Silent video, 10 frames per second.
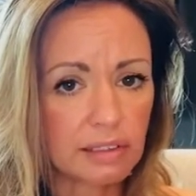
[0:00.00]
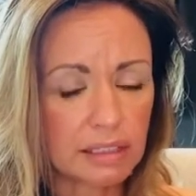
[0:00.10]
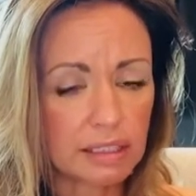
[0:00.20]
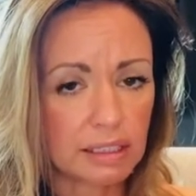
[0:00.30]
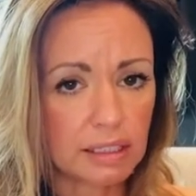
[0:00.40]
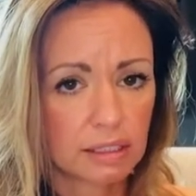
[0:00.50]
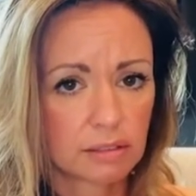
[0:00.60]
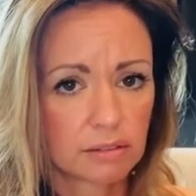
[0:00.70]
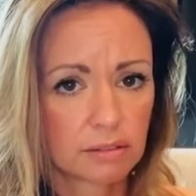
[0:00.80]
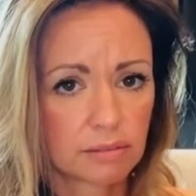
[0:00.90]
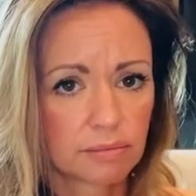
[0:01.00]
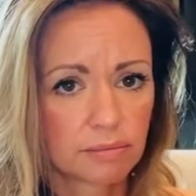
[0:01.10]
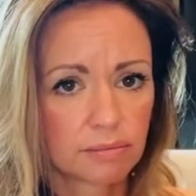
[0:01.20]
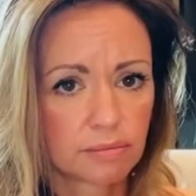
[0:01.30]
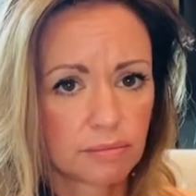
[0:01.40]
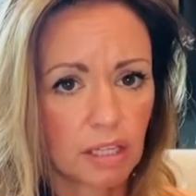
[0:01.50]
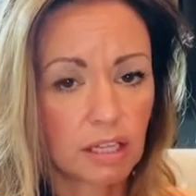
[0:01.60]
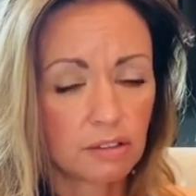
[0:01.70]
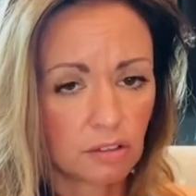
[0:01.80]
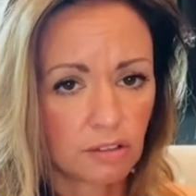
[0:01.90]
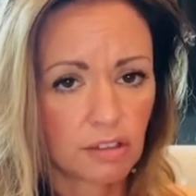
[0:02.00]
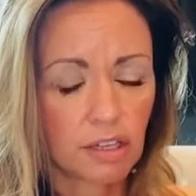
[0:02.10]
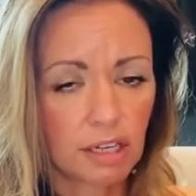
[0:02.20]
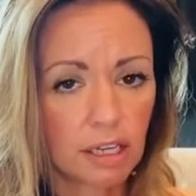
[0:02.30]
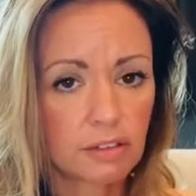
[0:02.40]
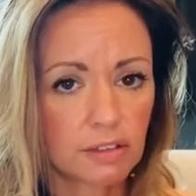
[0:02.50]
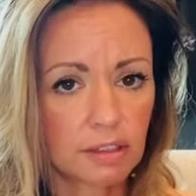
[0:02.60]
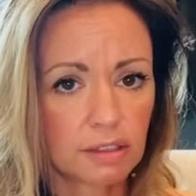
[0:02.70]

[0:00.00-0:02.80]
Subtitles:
in and disconnected.